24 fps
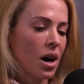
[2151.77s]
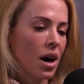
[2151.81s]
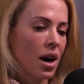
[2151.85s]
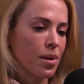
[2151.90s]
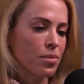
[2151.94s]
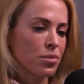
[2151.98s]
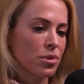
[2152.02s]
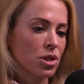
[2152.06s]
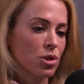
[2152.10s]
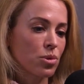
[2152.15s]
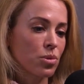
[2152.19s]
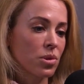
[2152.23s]

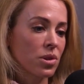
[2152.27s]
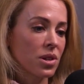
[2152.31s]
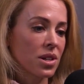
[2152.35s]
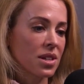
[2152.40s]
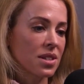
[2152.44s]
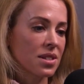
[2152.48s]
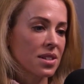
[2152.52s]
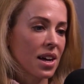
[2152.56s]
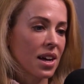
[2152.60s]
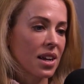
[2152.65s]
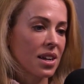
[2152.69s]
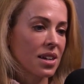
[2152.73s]
I'm just really
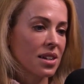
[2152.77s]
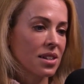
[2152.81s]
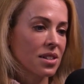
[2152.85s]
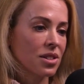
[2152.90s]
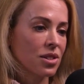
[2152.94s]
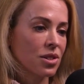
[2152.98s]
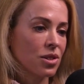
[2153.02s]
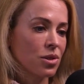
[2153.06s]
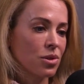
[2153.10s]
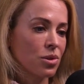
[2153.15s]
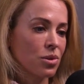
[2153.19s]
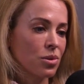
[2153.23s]

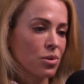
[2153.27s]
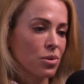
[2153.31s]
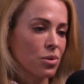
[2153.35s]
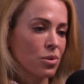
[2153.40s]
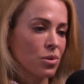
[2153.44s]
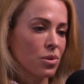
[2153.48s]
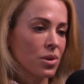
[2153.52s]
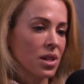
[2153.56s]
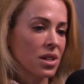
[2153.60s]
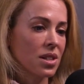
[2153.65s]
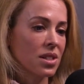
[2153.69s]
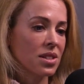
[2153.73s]
excited
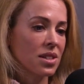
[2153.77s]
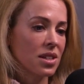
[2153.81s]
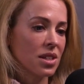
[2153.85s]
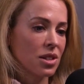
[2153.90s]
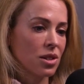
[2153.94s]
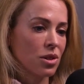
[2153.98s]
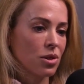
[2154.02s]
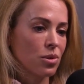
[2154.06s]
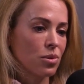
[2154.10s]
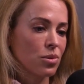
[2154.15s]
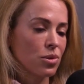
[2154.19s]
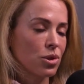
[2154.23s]
to
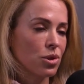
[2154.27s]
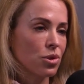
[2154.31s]
continue